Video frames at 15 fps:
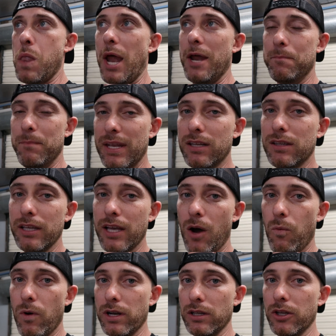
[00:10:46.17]
Admittedly, I
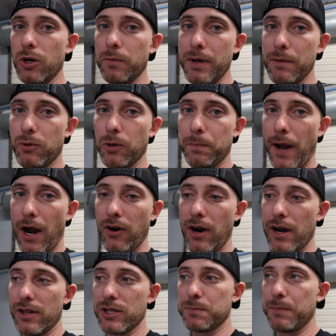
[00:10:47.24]
want a little bit more power
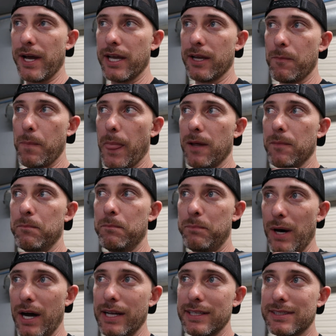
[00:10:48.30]
out of this bike,
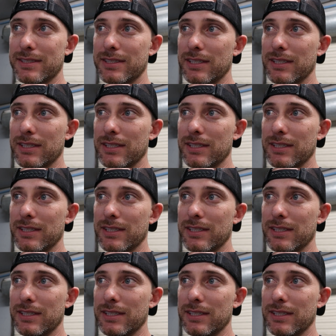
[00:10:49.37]
but